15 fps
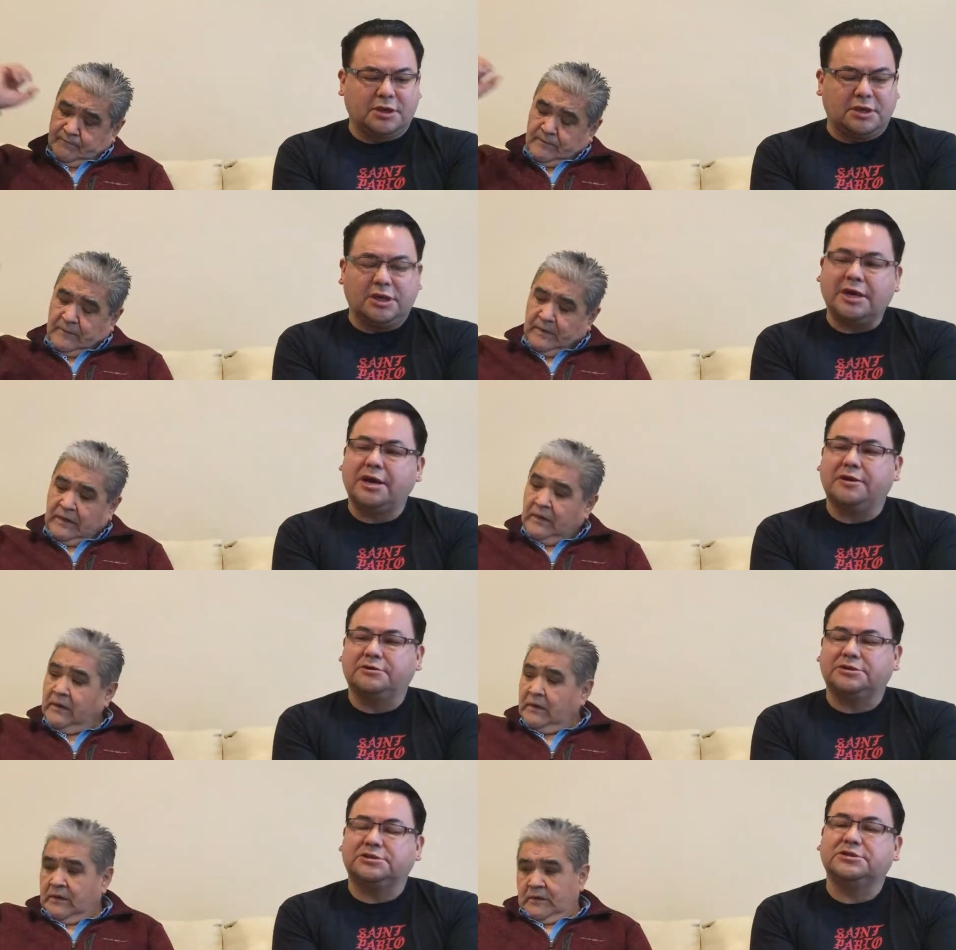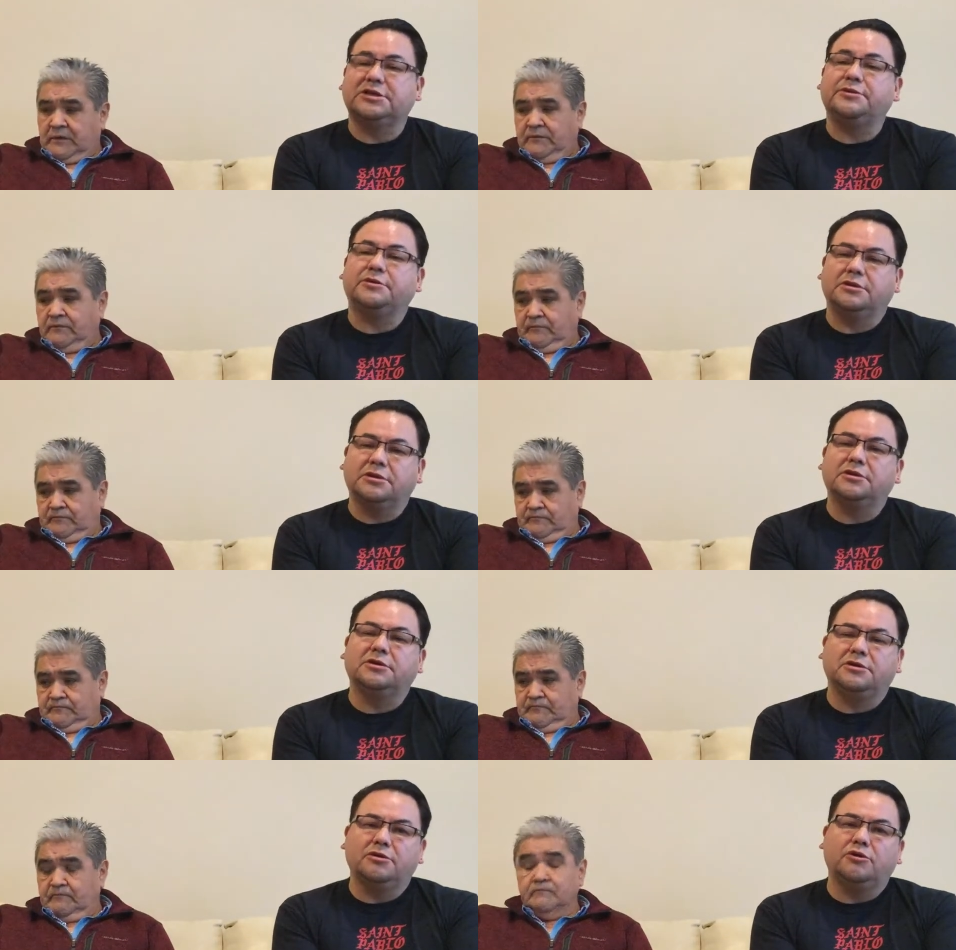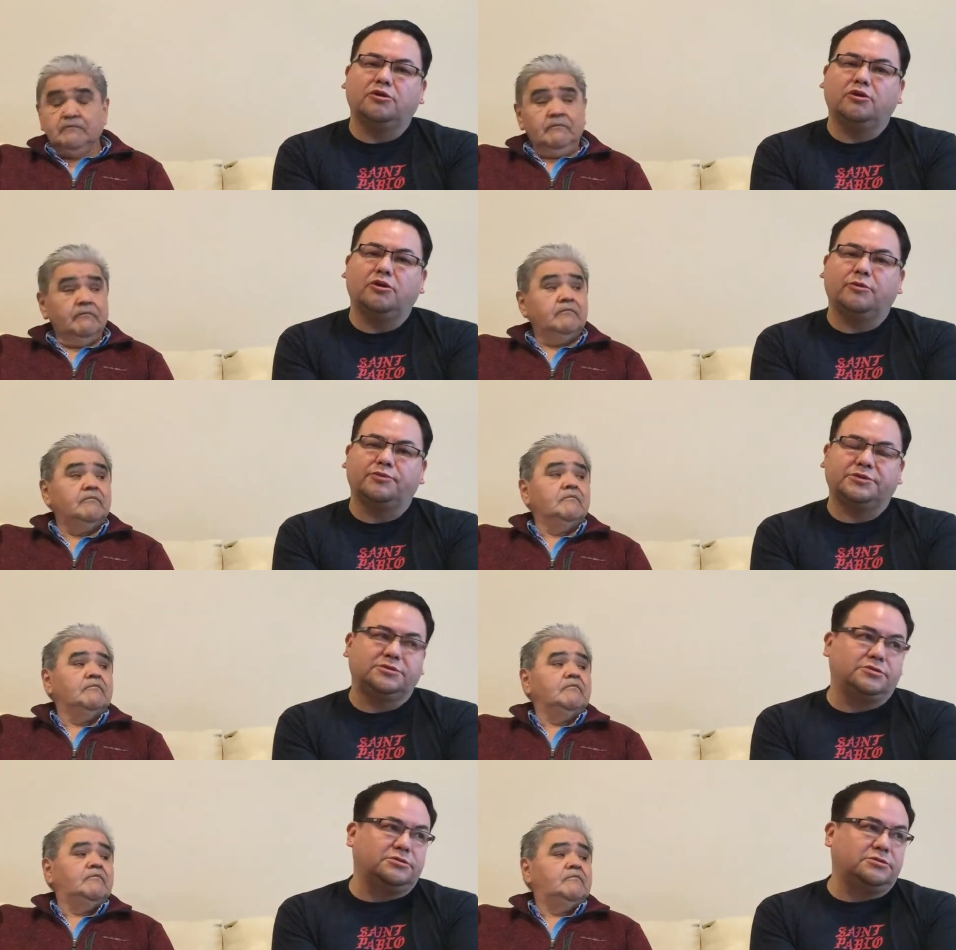Speaker 1: yeah, I just hope
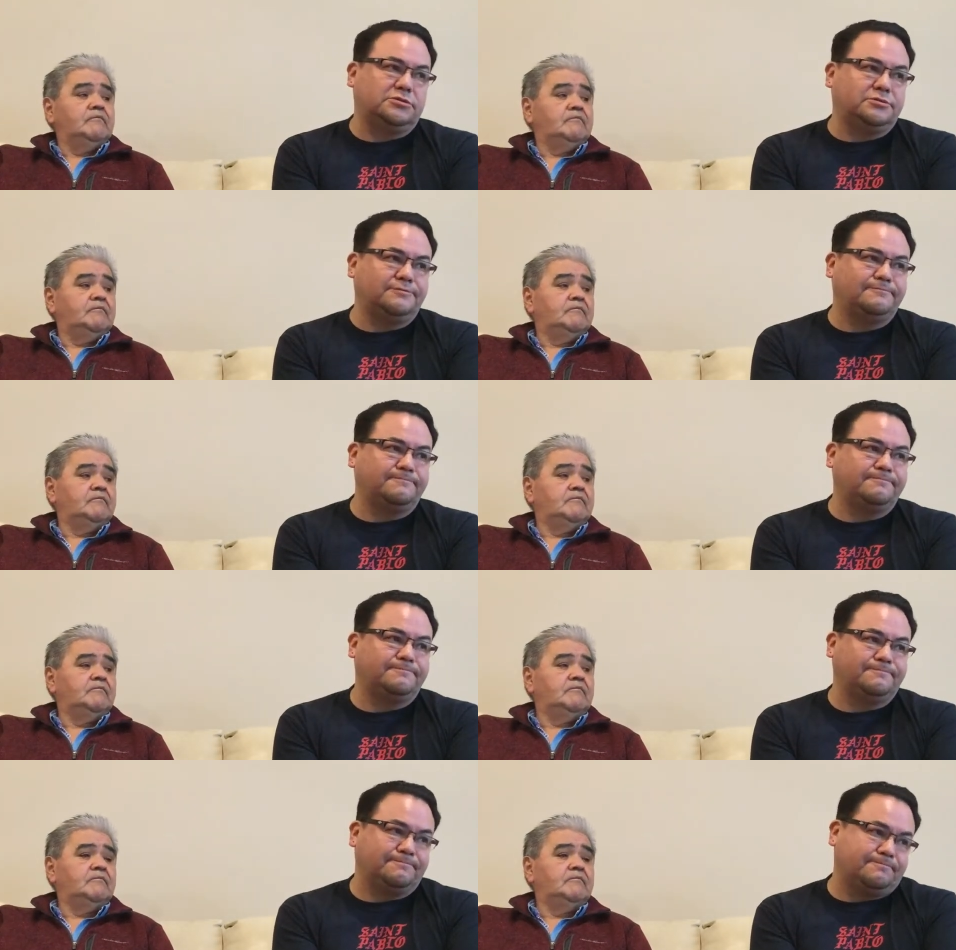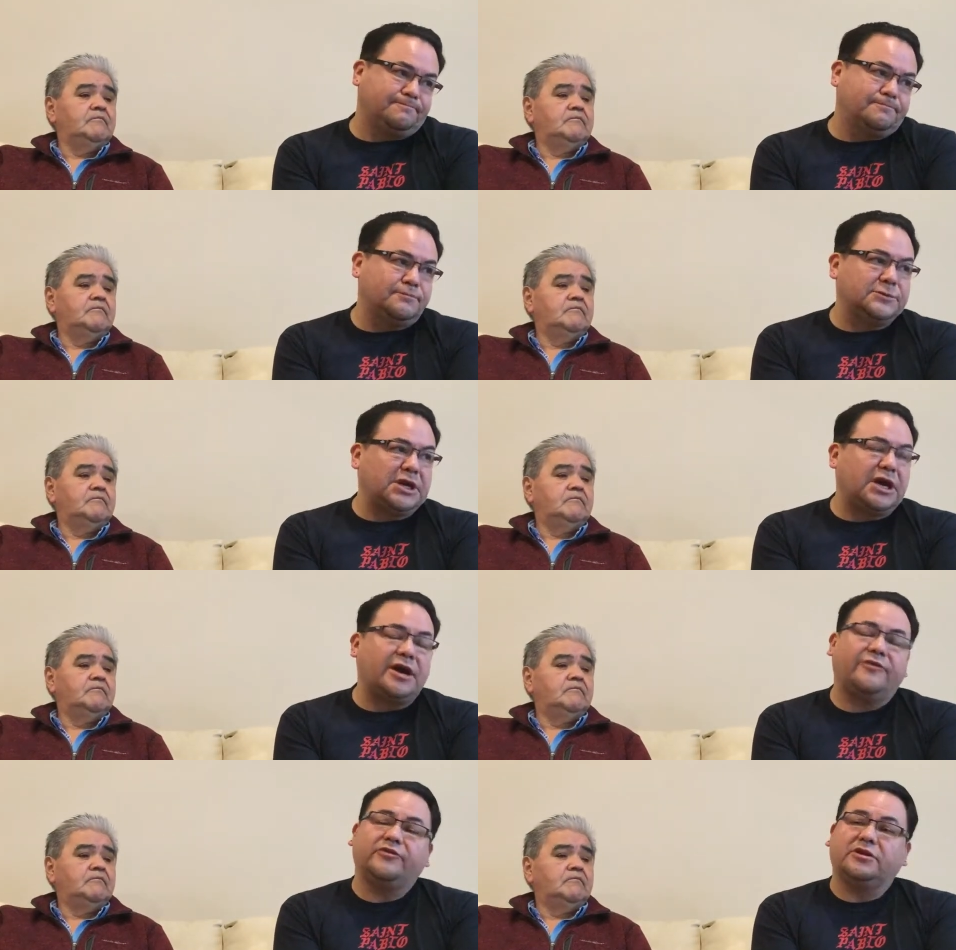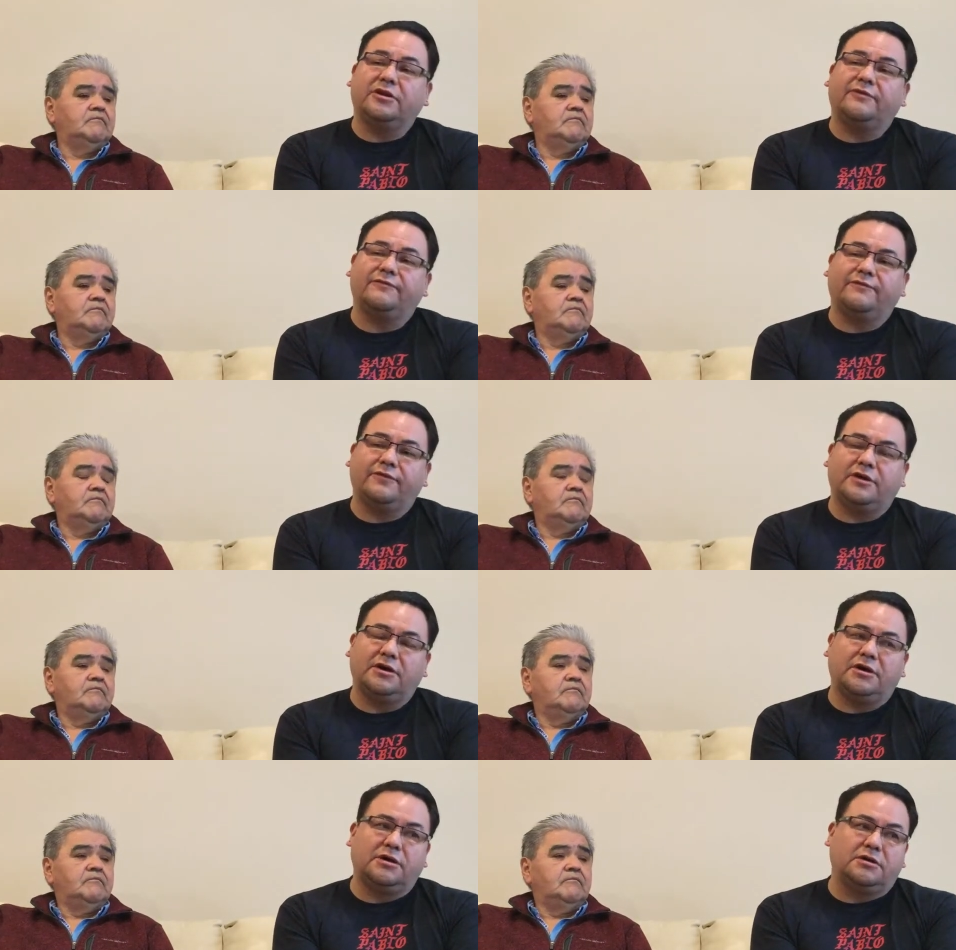to have enough
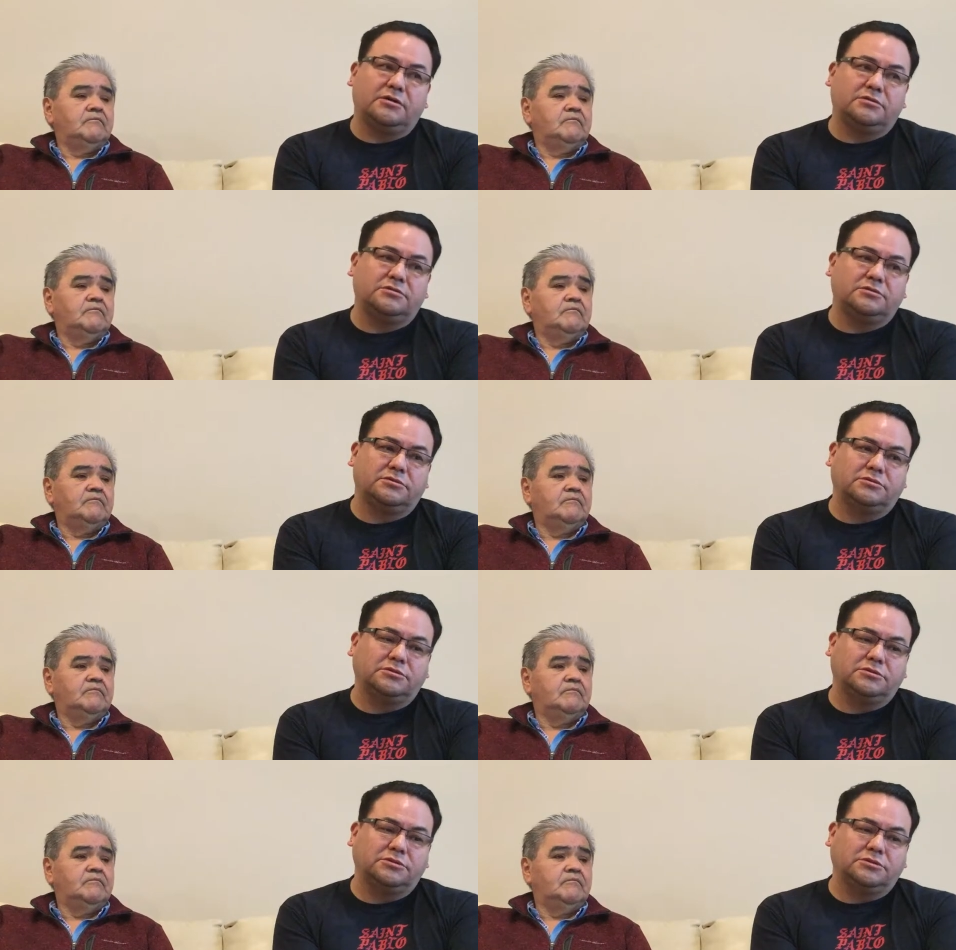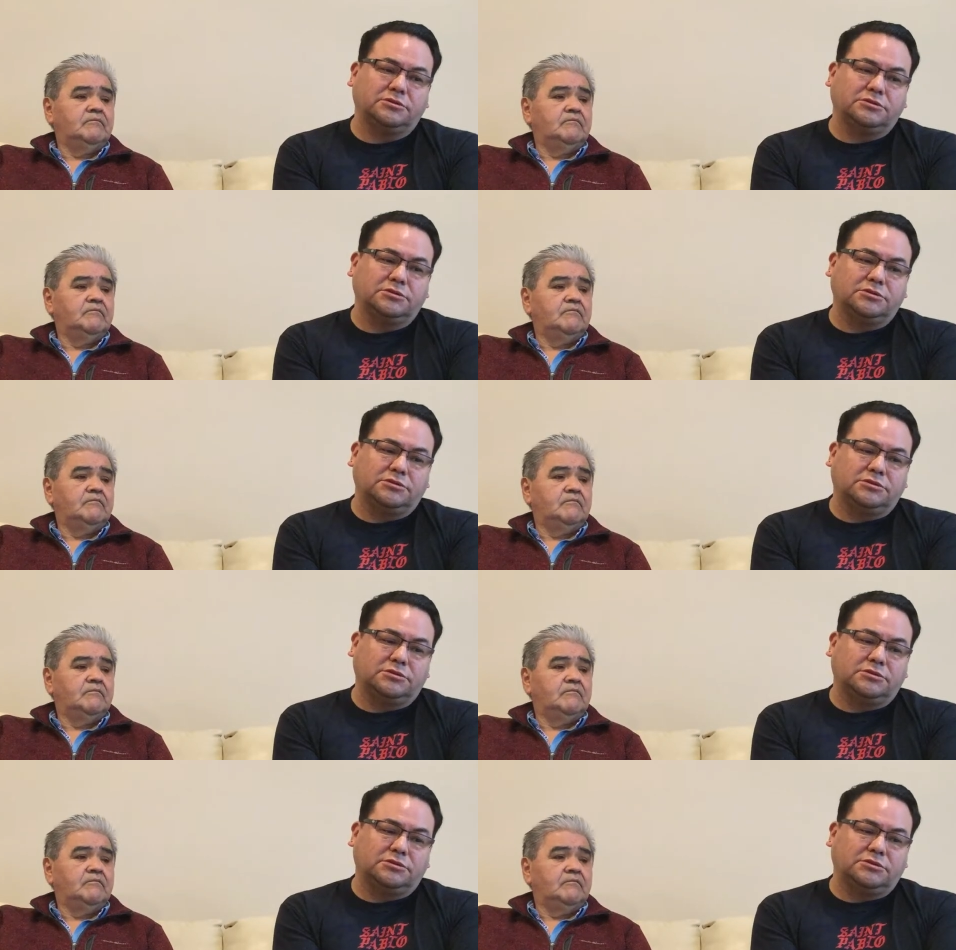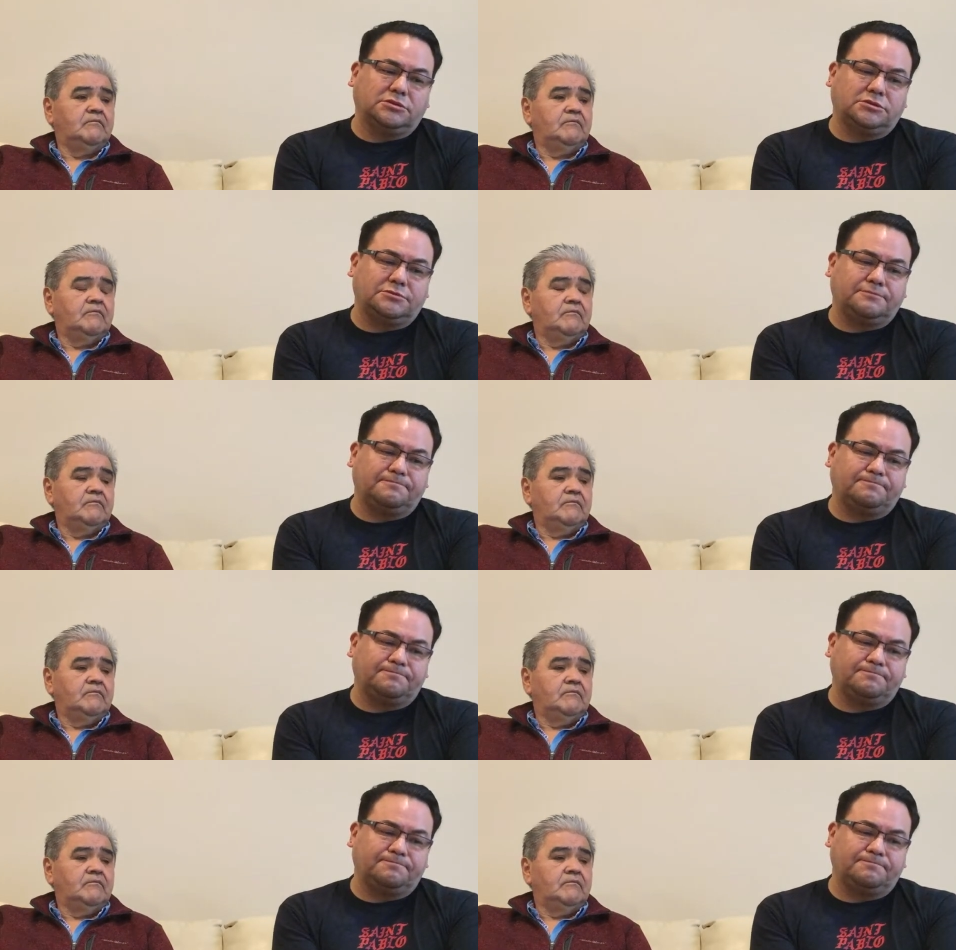uh, um,